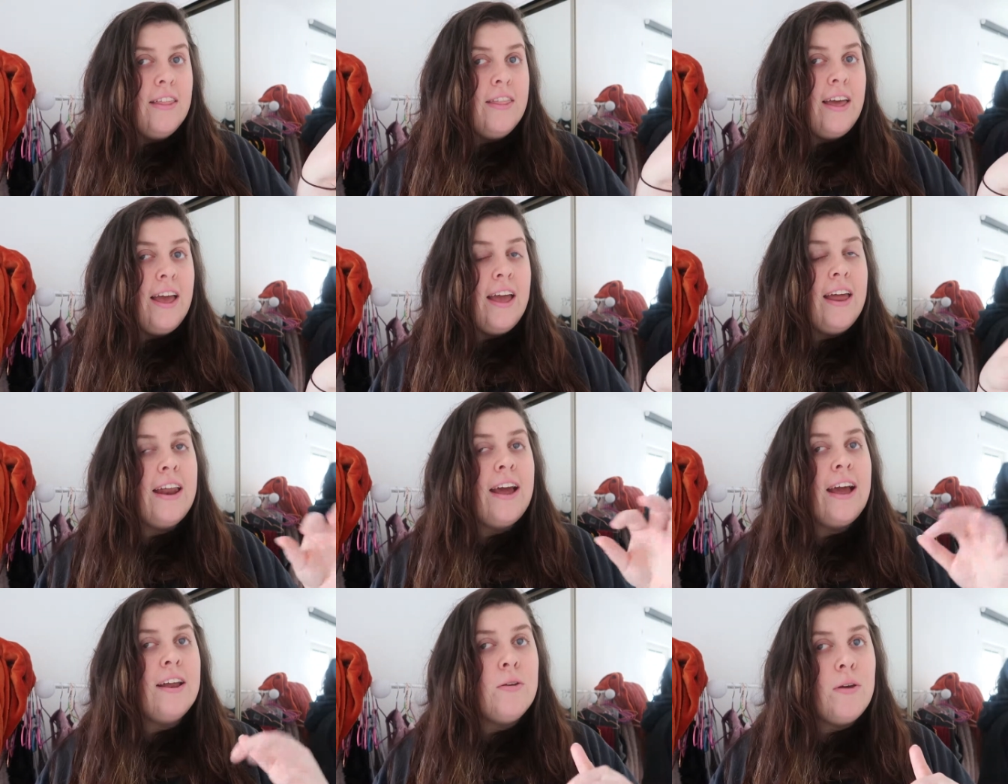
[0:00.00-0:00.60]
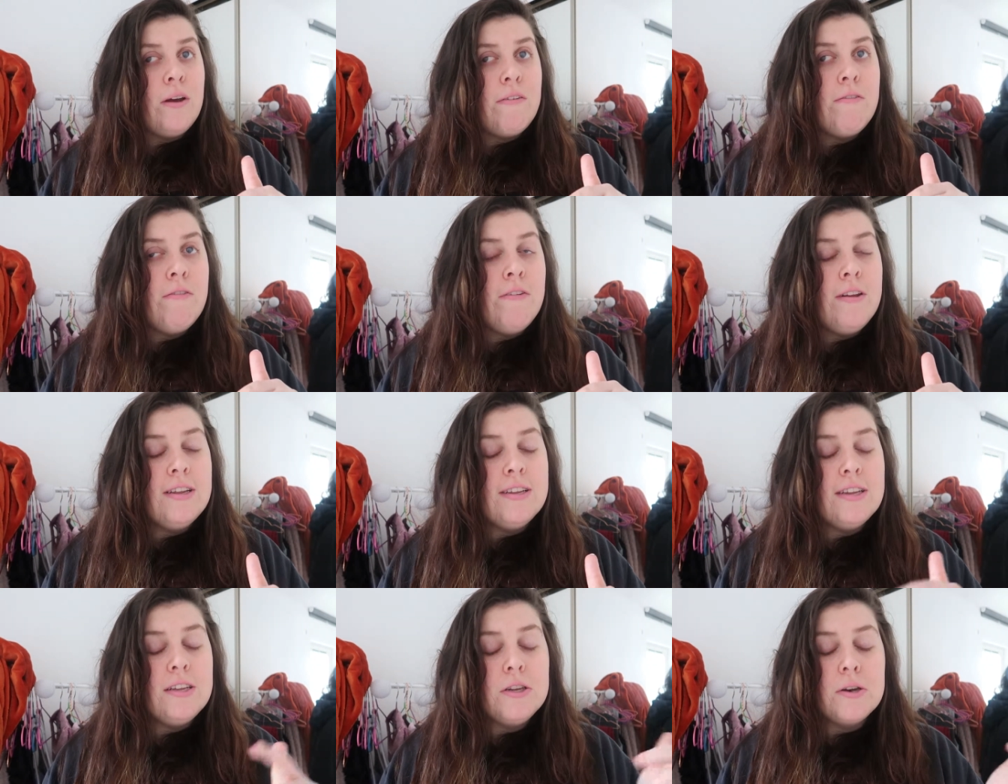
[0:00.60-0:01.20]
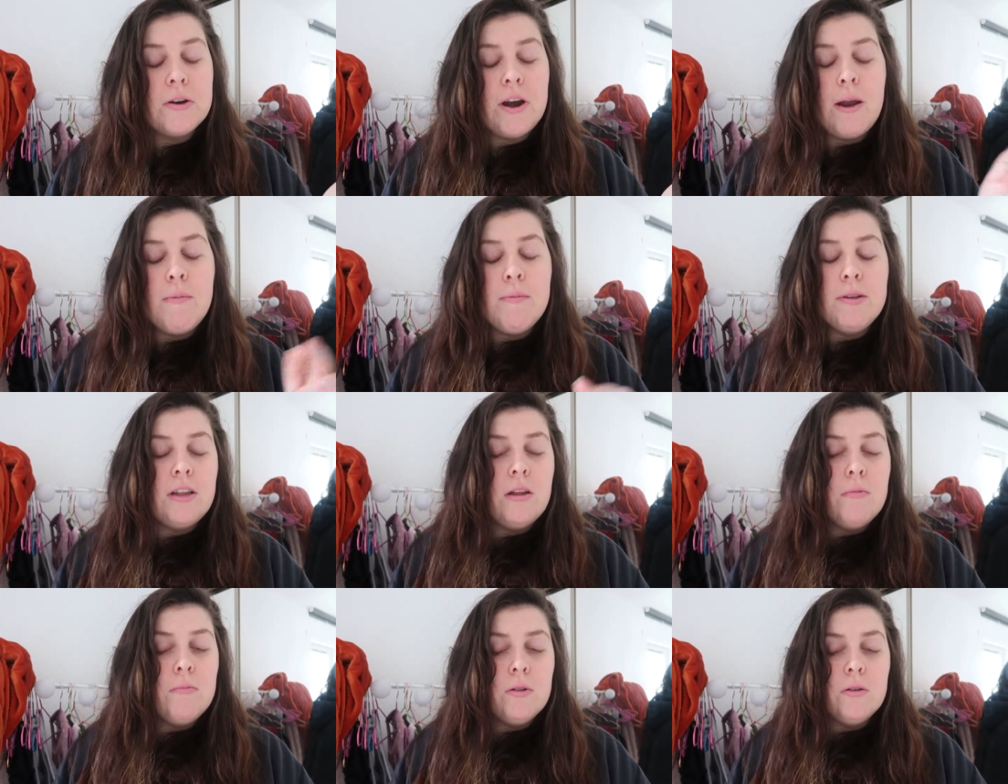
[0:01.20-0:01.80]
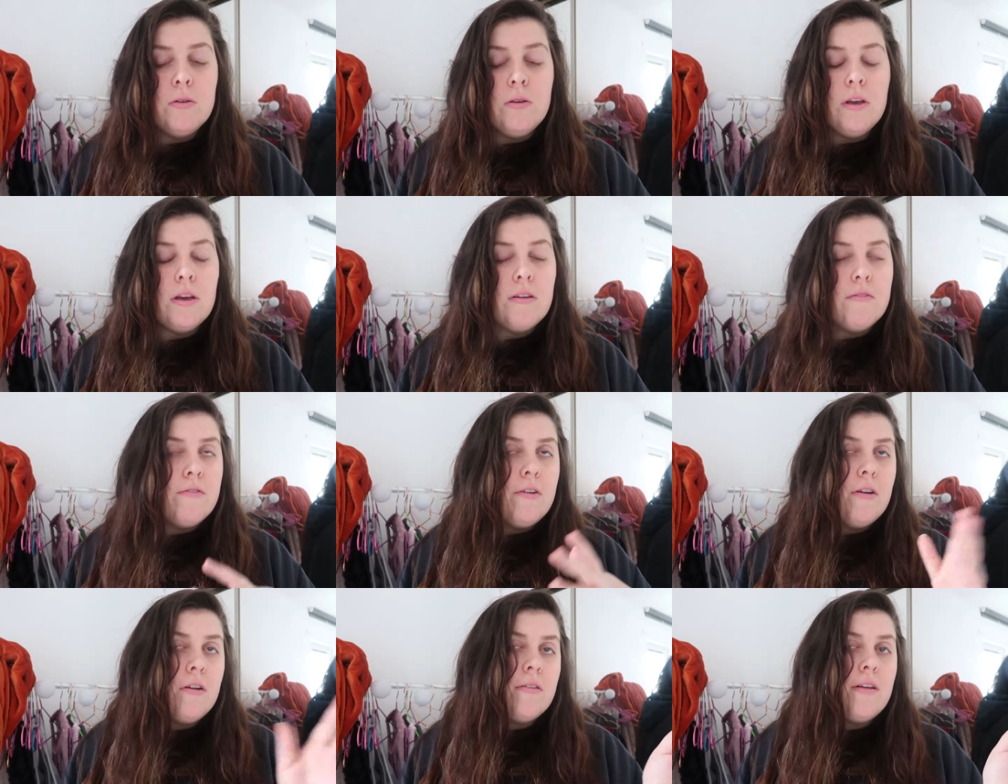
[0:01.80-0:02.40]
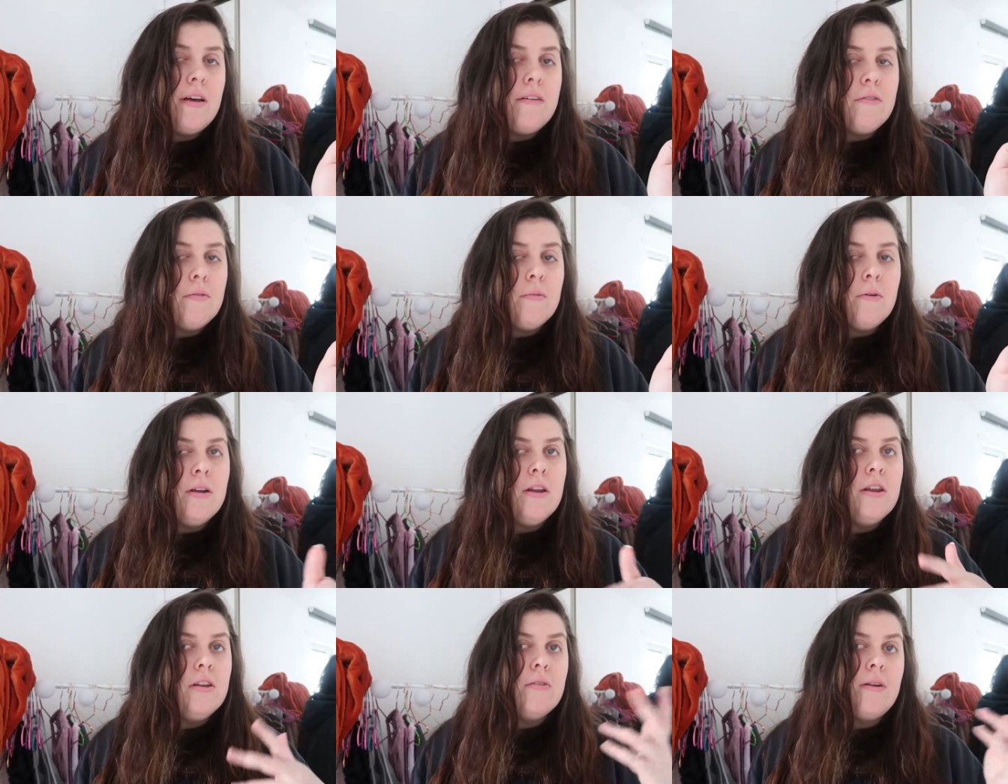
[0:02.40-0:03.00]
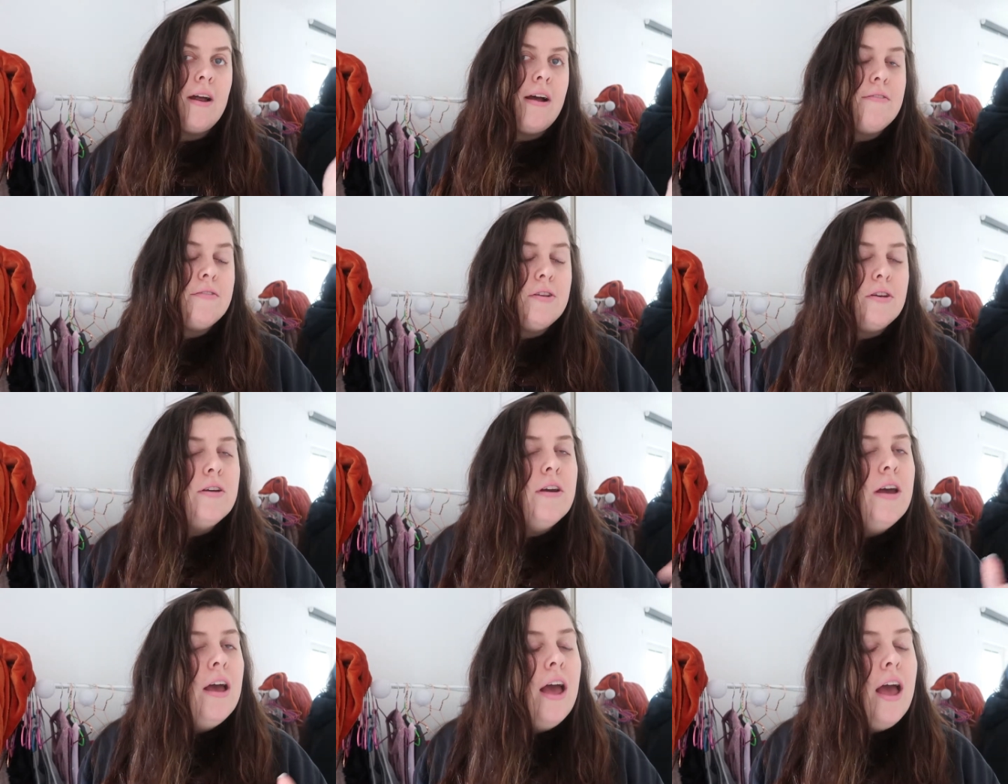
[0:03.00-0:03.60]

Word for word: then I do have a fitness Instagram, it's down below, you can follow that if you want, you don't have to.